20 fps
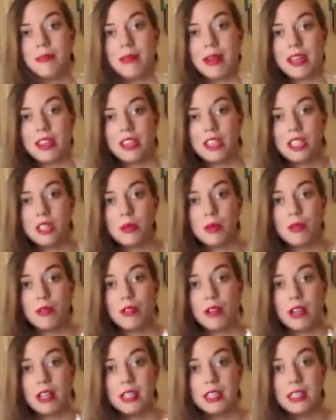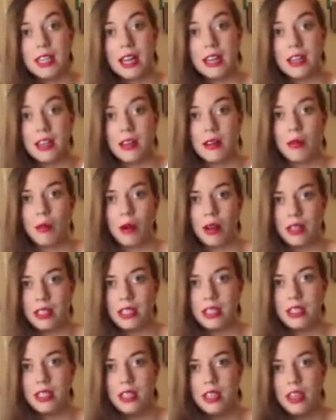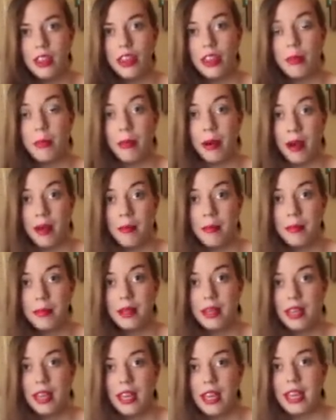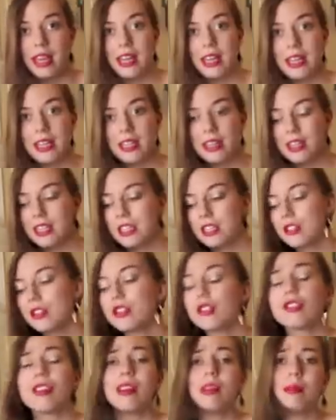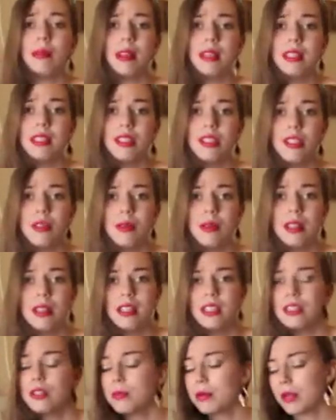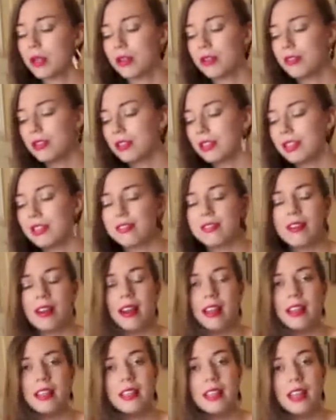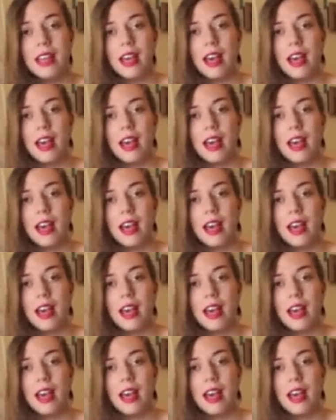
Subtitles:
methods before I decided I wanted the pump, and these are great ways to do it. These are perfectly fine.